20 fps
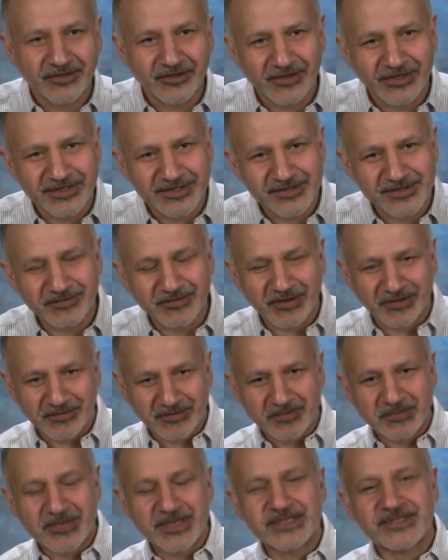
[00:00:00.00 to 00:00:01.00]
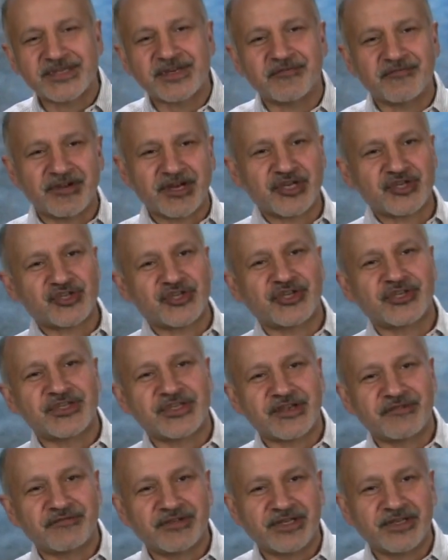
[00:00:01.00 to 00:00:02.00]
You know, it's one of the best
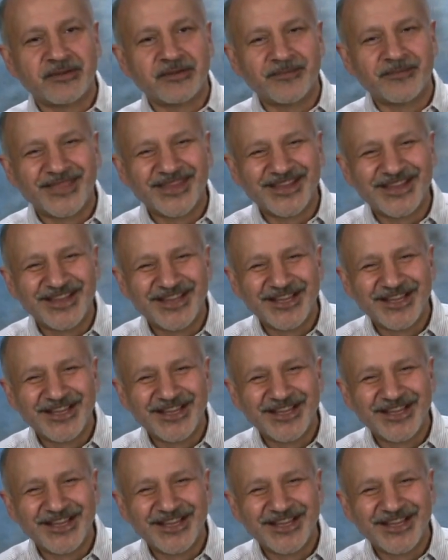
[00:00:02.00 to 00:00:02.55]
inventions ever.